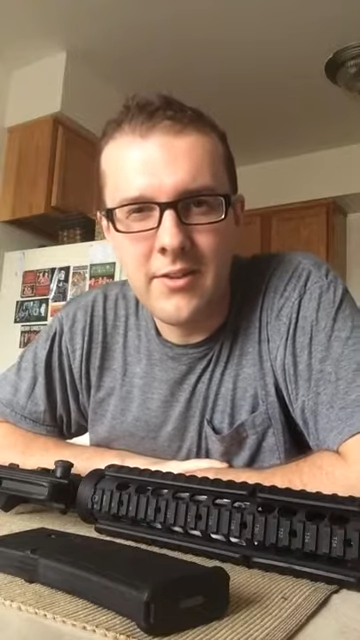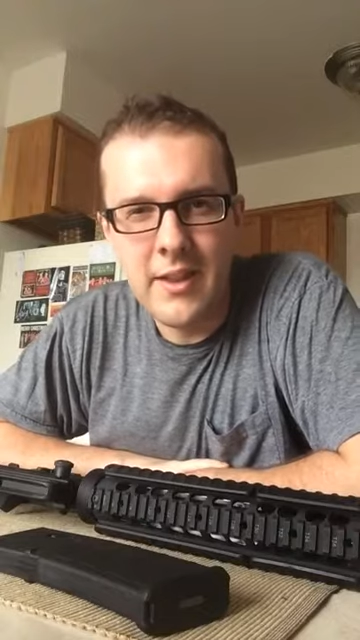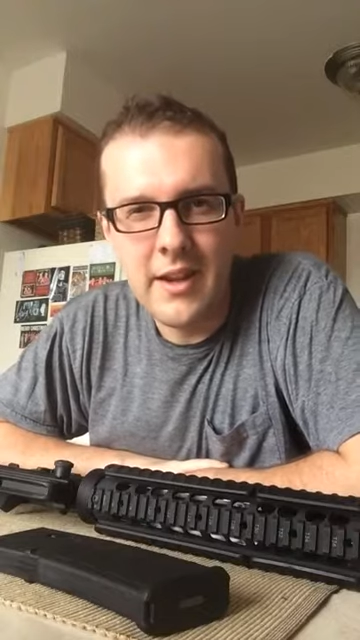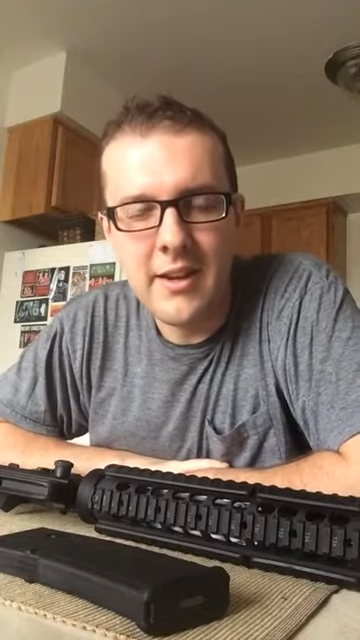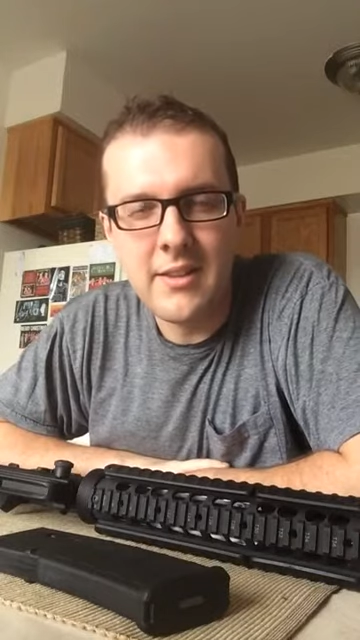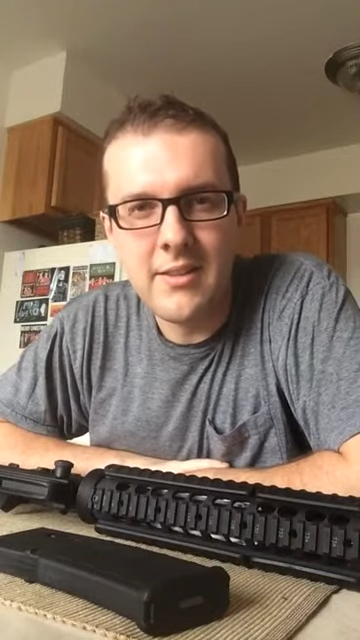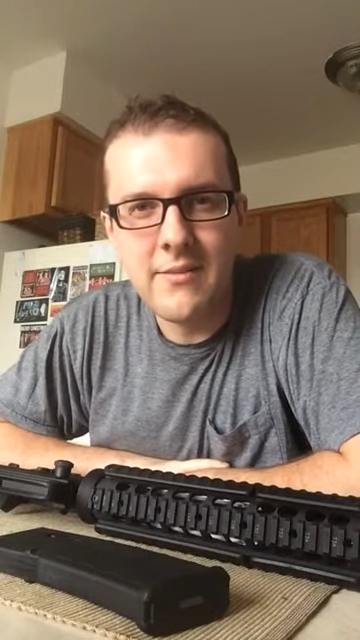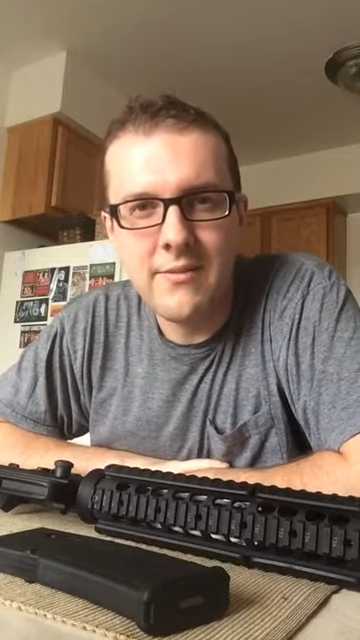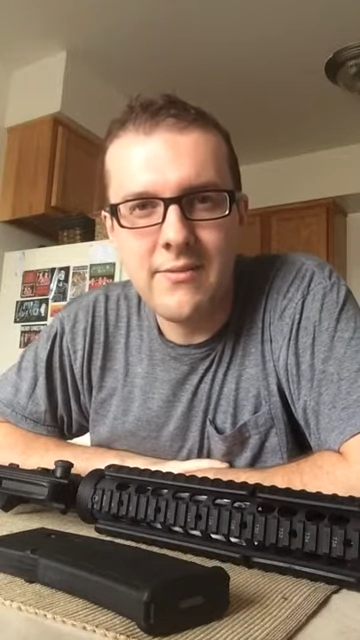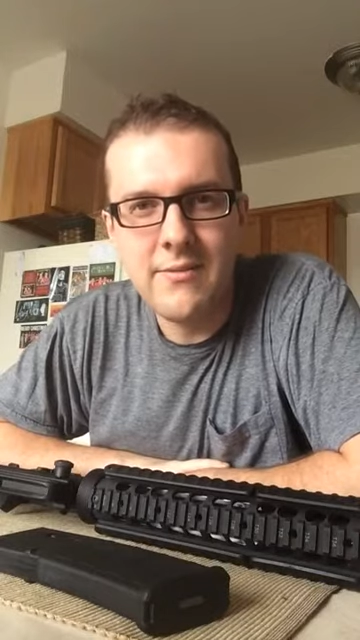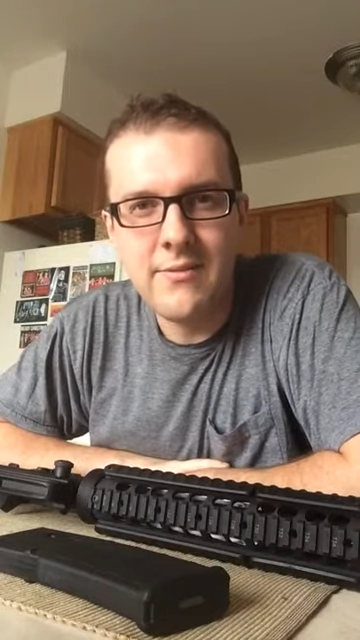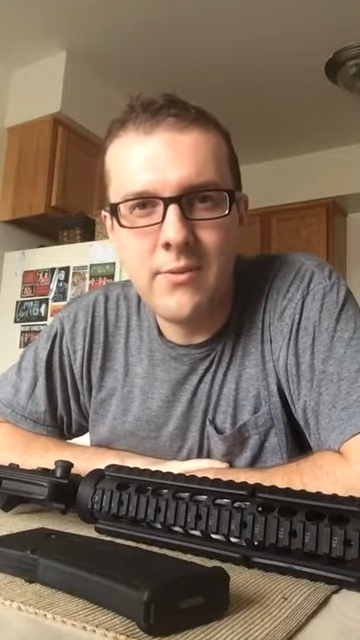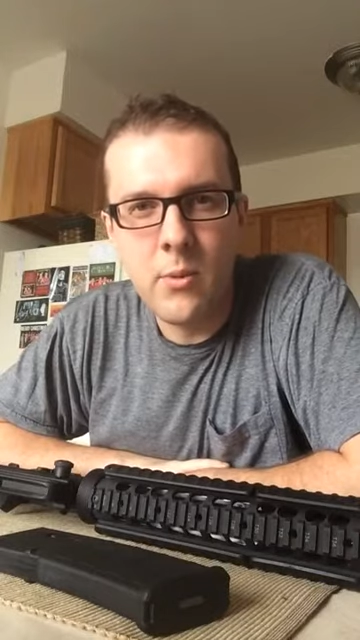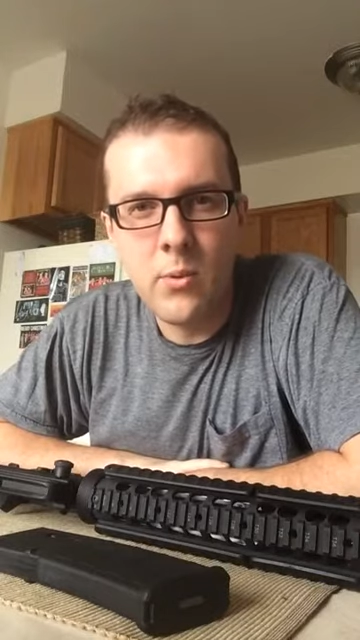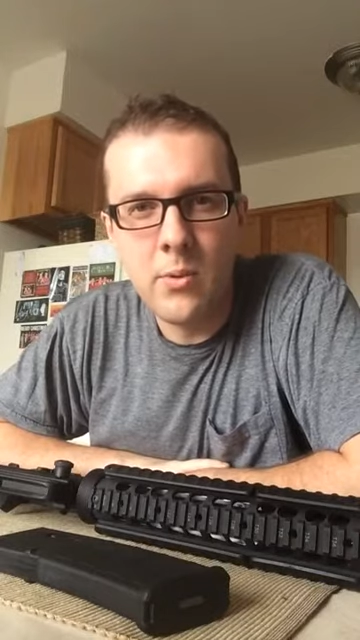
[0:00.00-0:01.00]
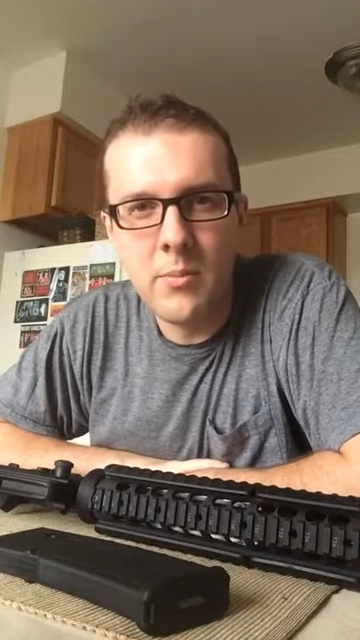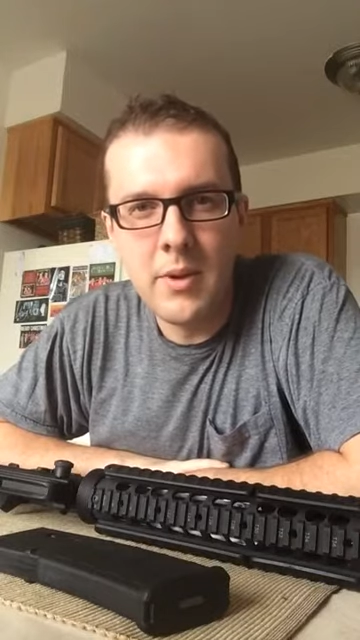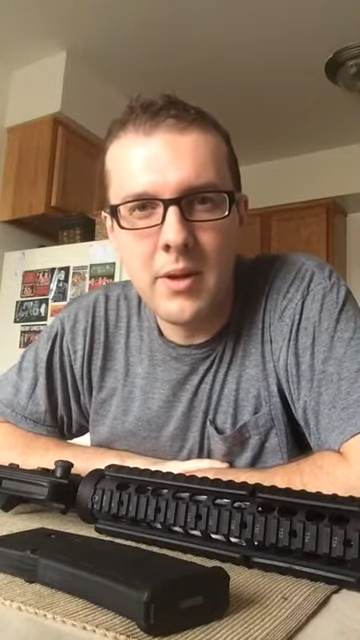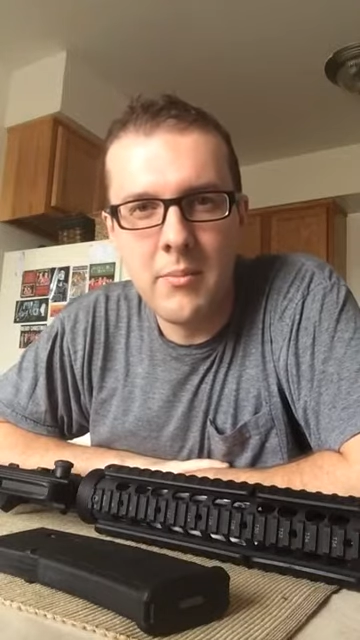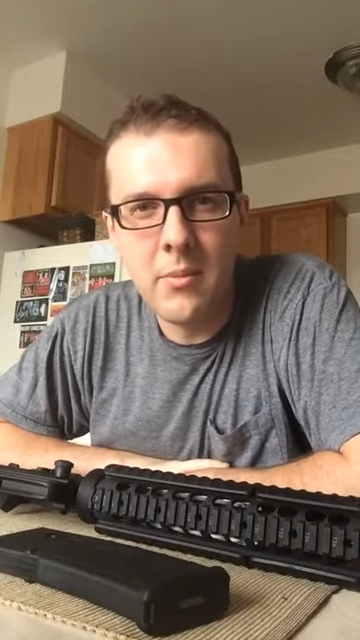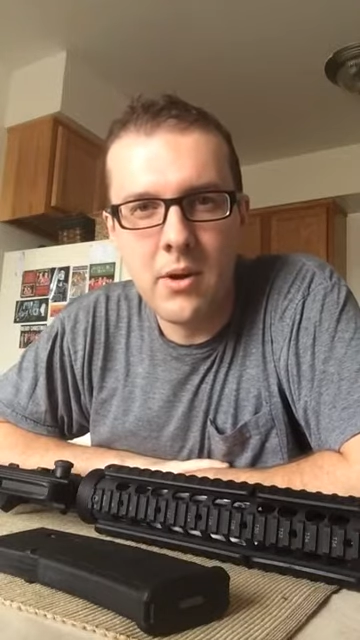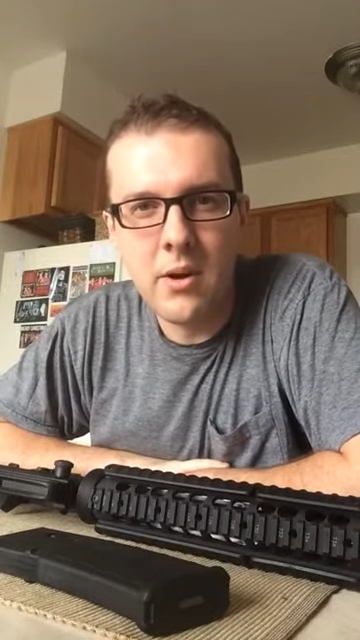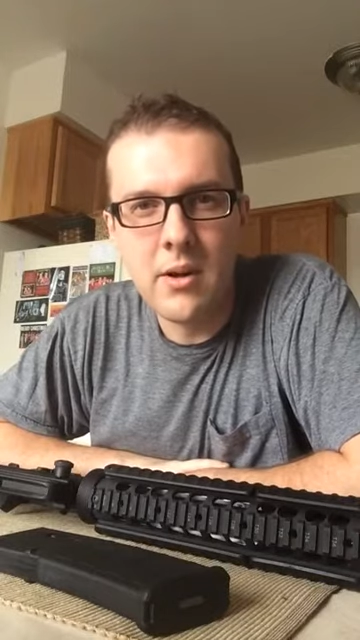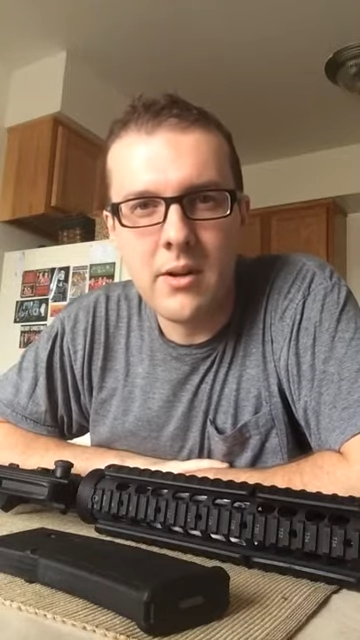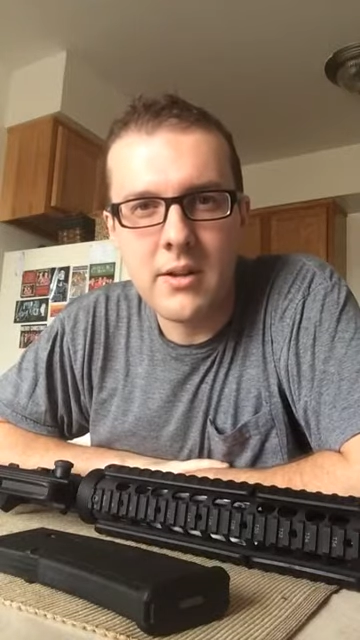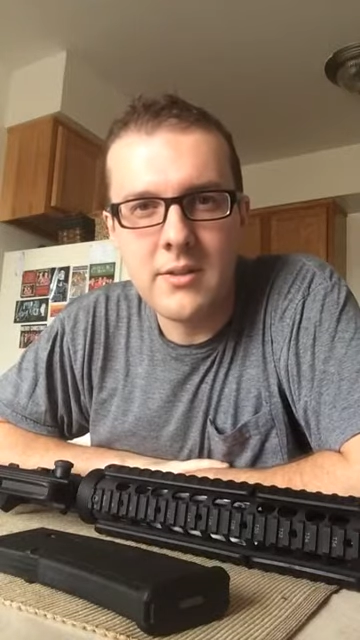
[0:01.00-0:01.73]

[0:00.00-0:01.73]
that at the 4-minute mark.